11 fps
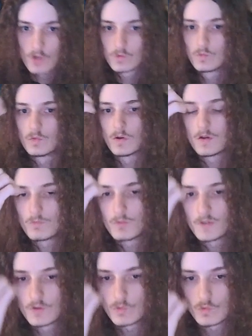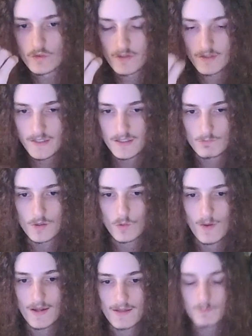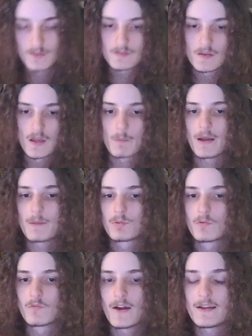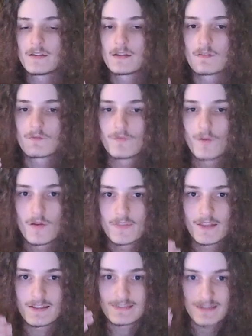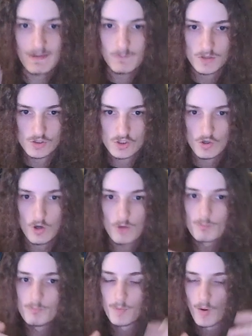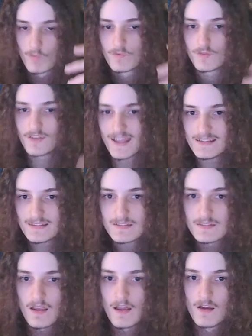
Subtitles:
to reduce the gear requirements by providing further damage on both lanes,